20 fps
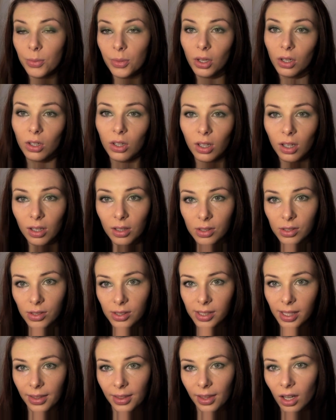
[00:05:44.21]
young girls who
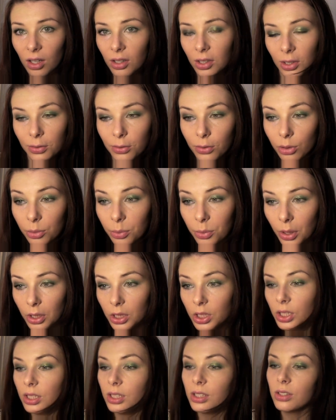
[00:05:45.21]
say they can't afford
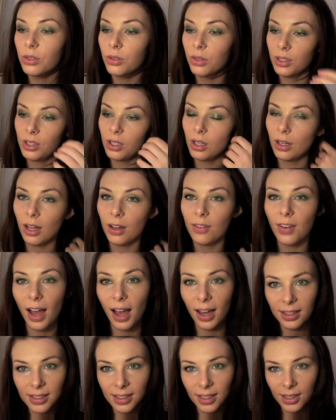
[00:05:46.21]
brushes or they don't have
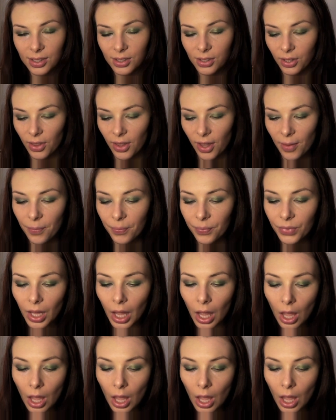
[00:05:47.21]
access to them.